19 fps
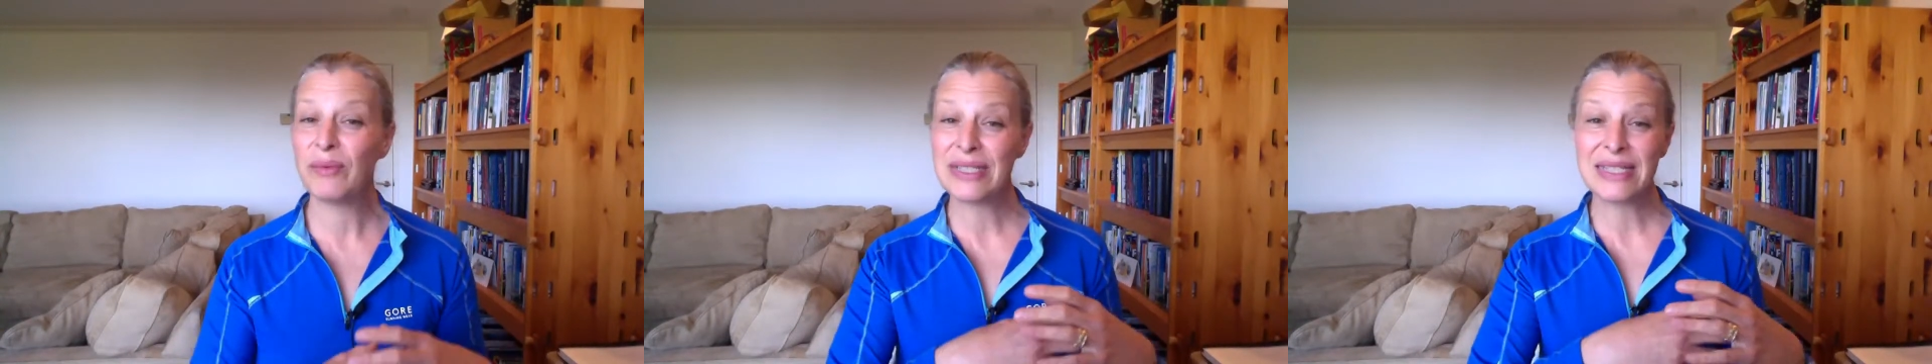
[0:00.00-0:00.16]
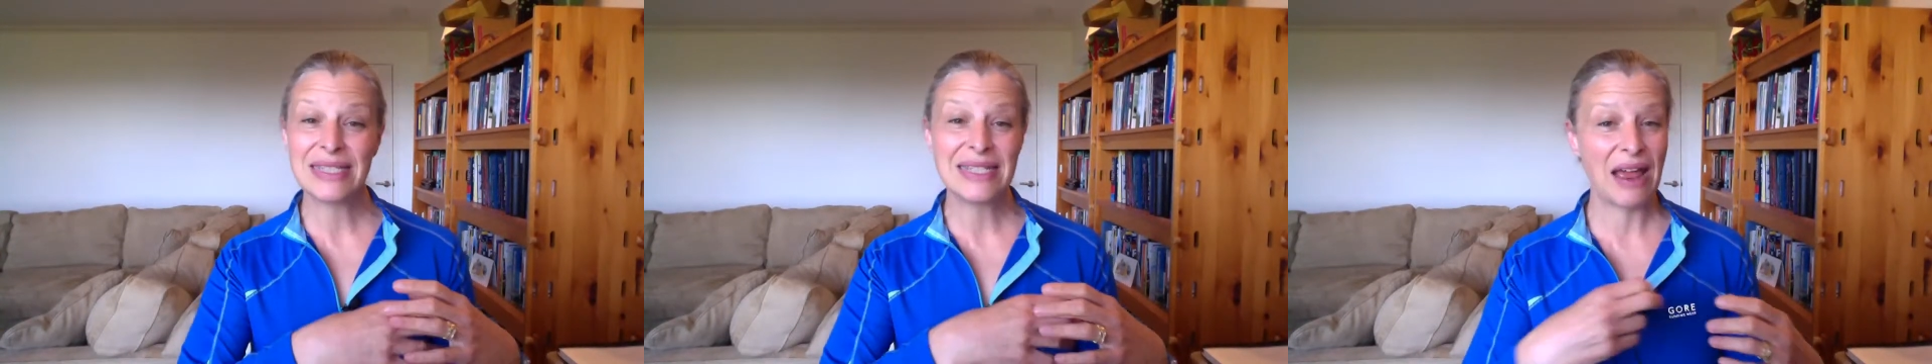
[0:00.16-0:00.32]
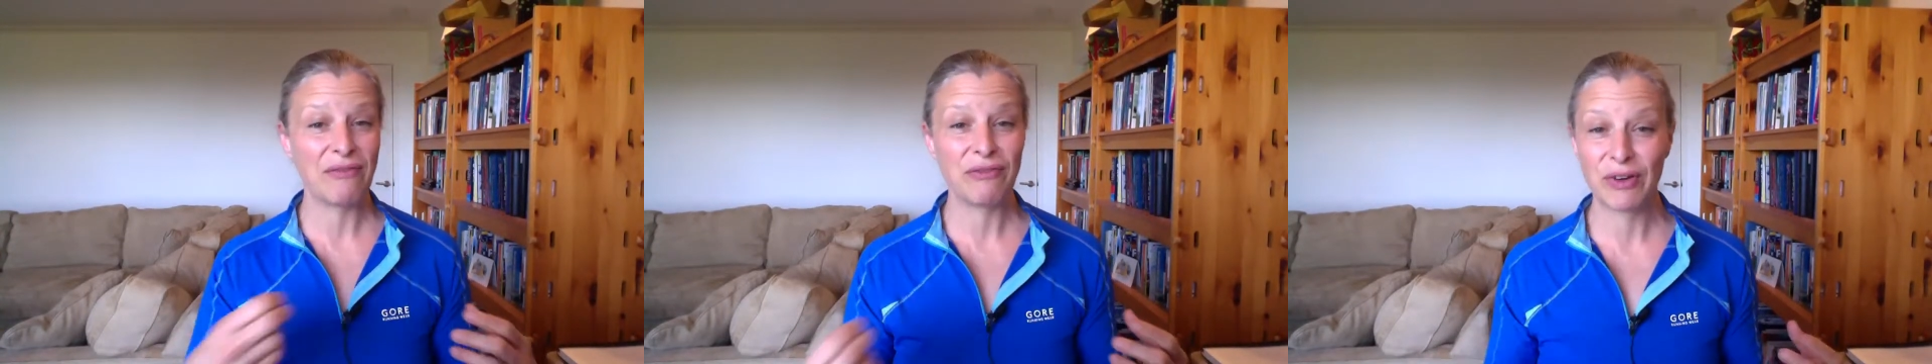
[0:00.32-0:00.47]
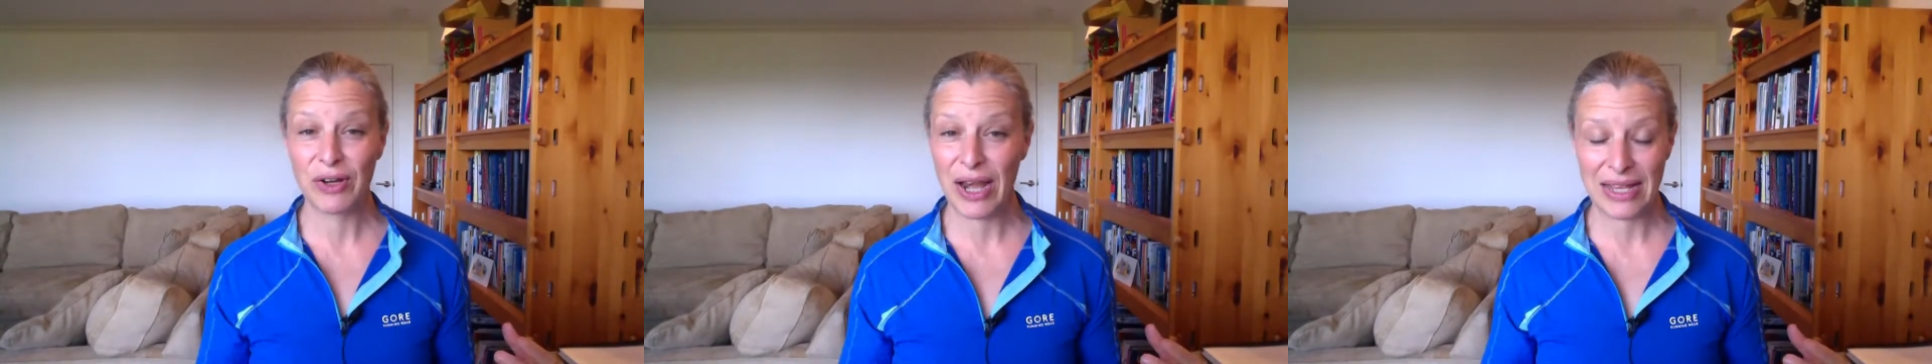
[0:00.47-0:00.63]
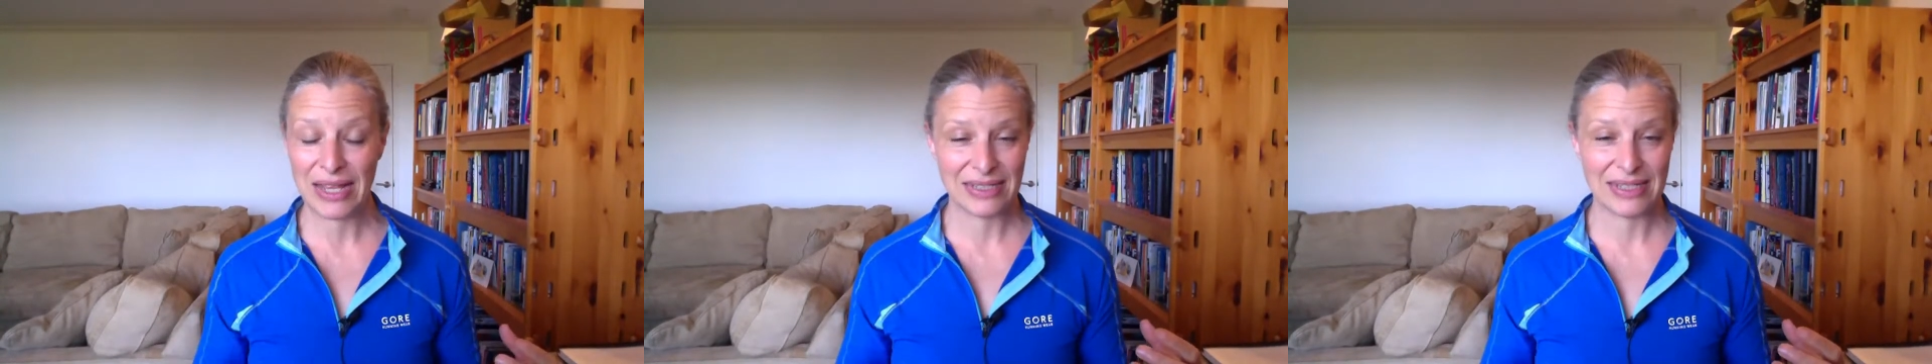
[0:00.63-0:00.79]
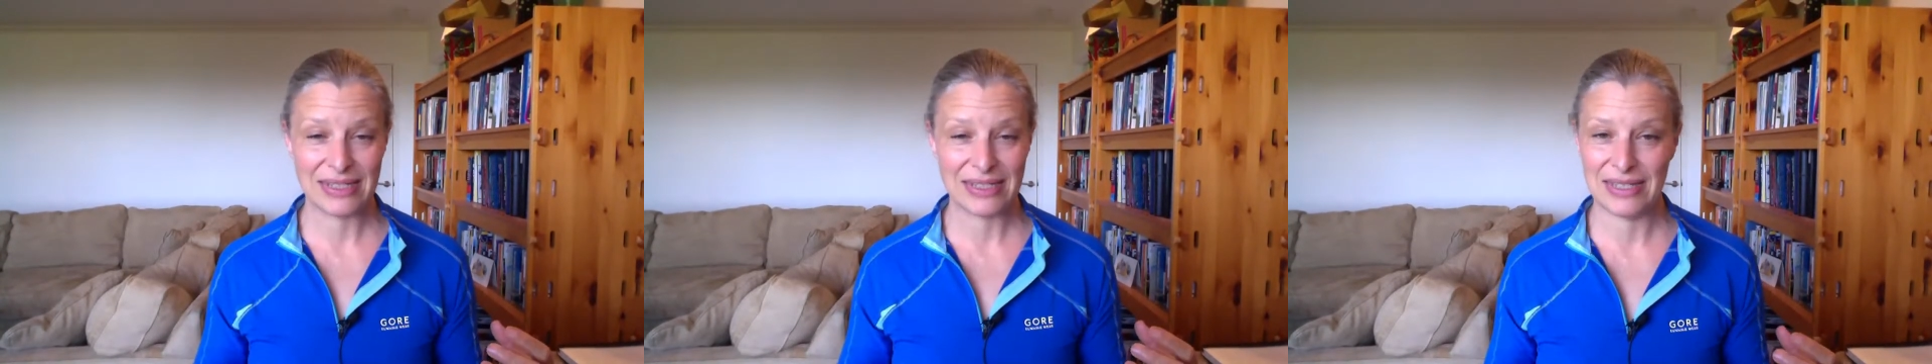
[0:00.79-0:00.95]
was never
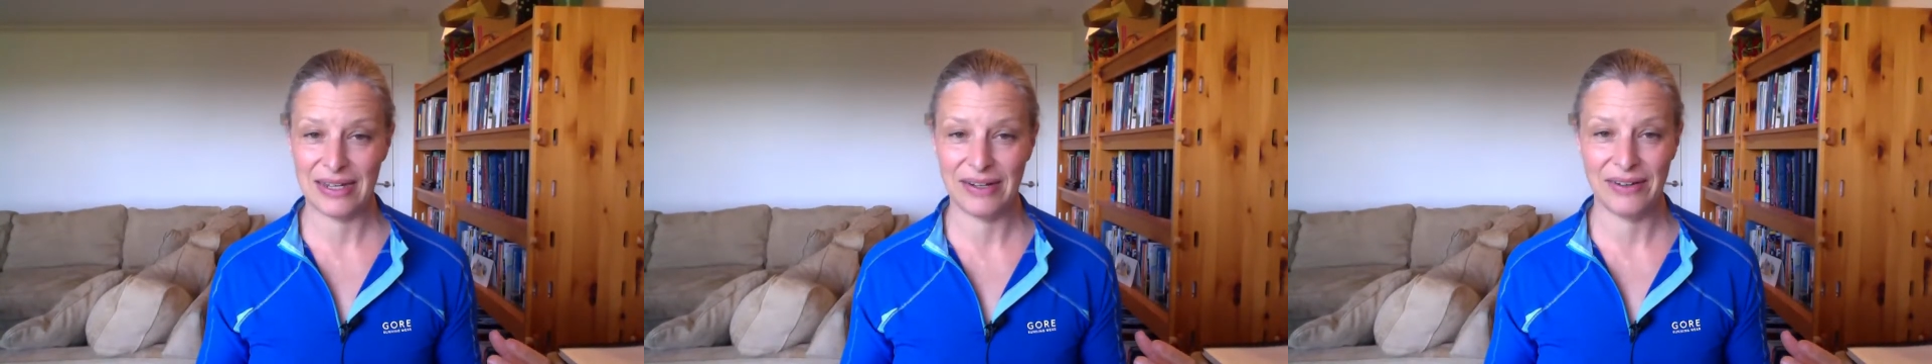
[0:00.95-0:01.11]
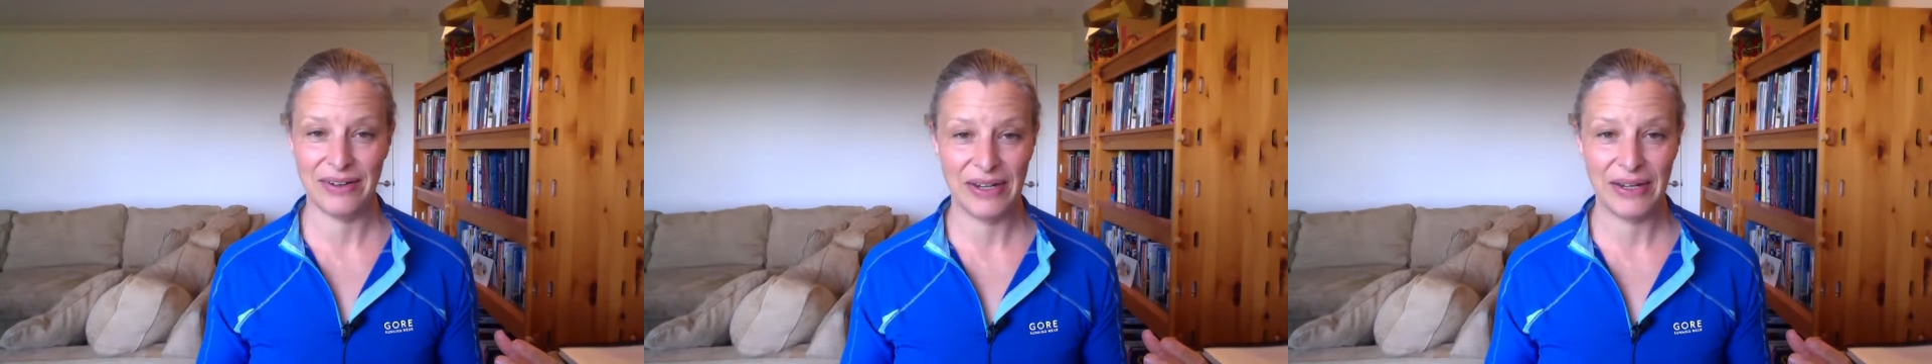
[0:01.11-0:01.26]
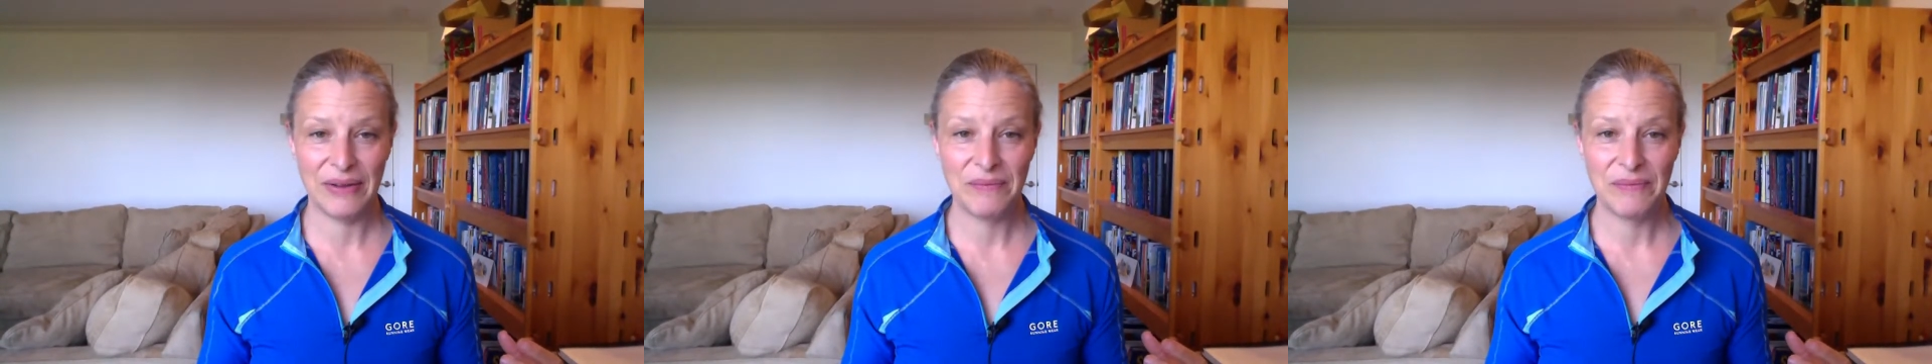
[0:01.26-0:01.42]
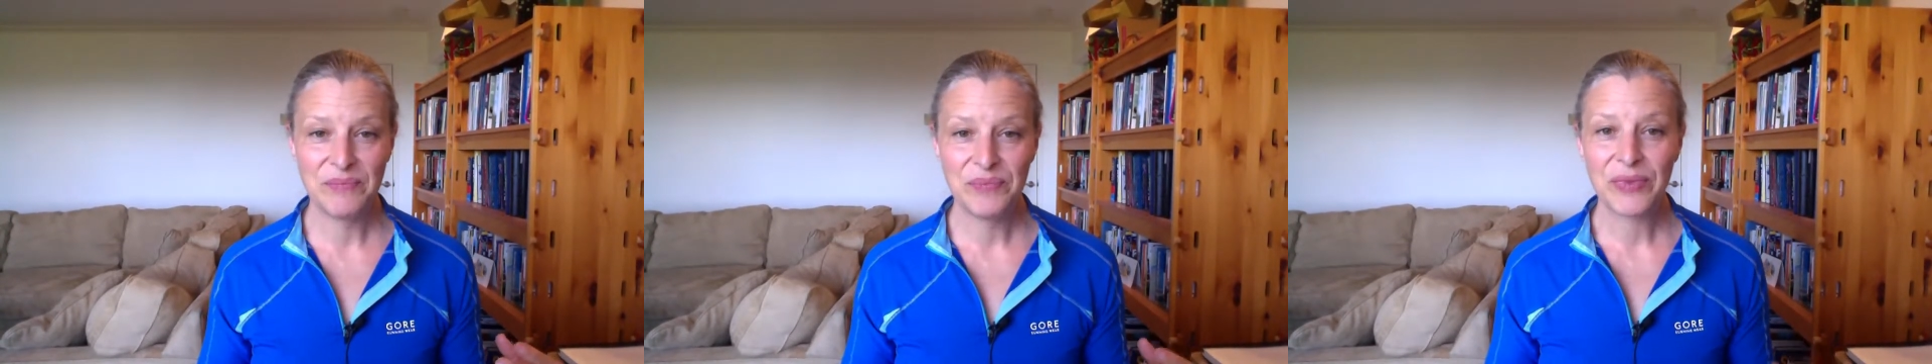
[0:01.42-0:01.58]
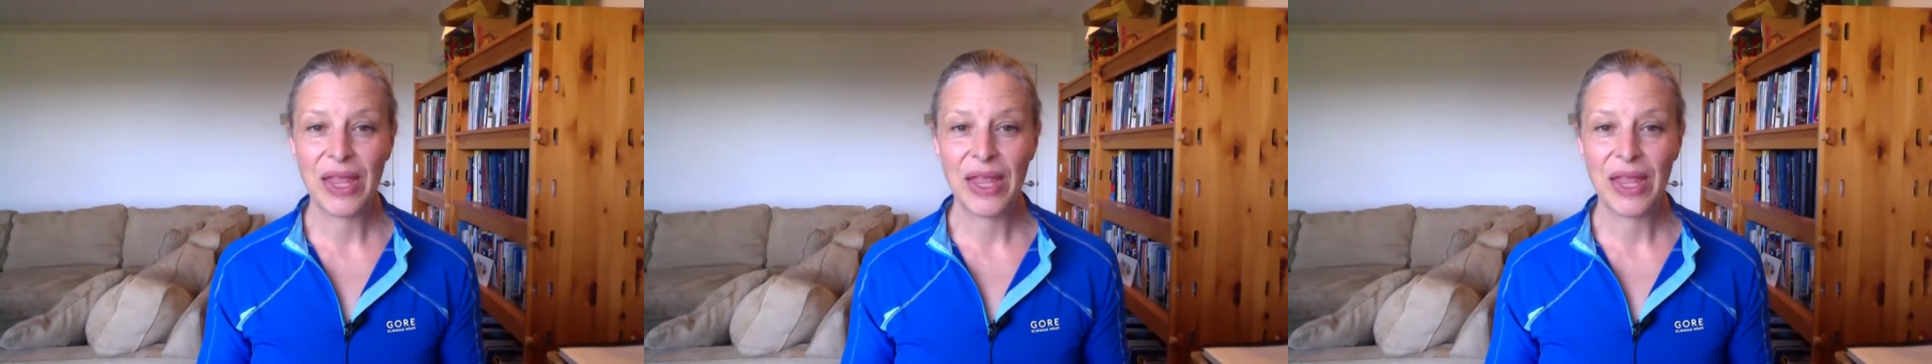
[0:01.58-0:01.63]
necessary